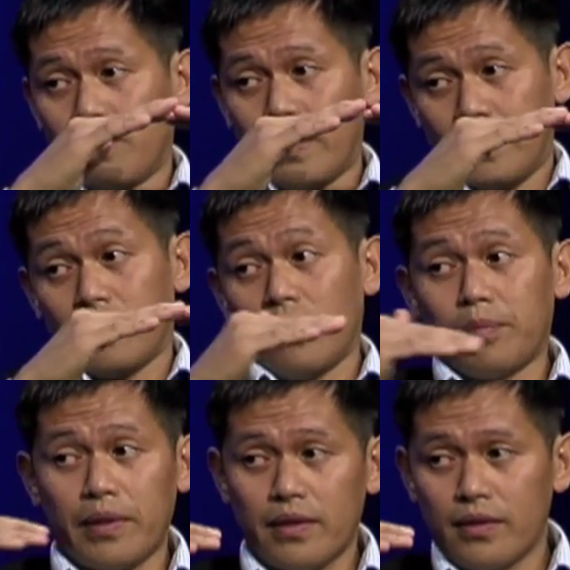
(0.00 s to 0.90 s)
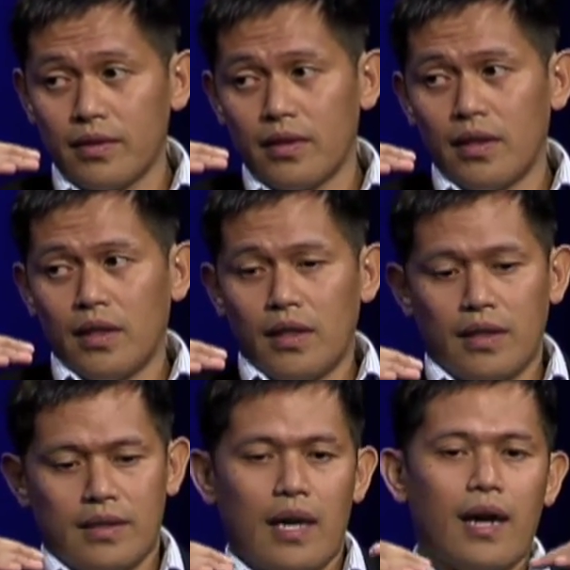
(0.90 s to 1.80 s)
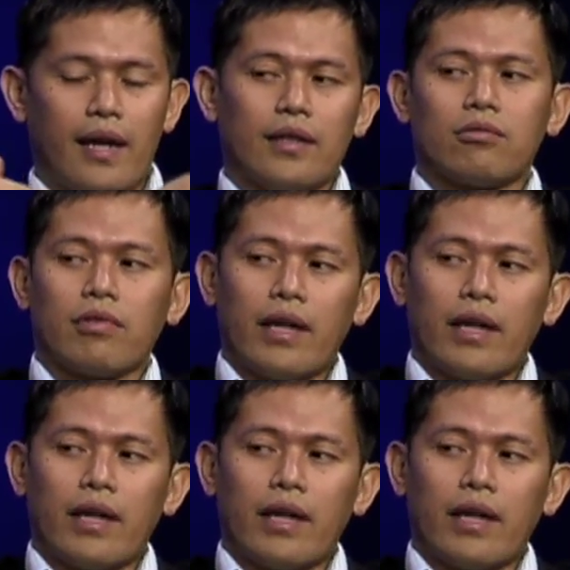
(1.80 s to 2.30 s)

basically the Olympics. It's a highly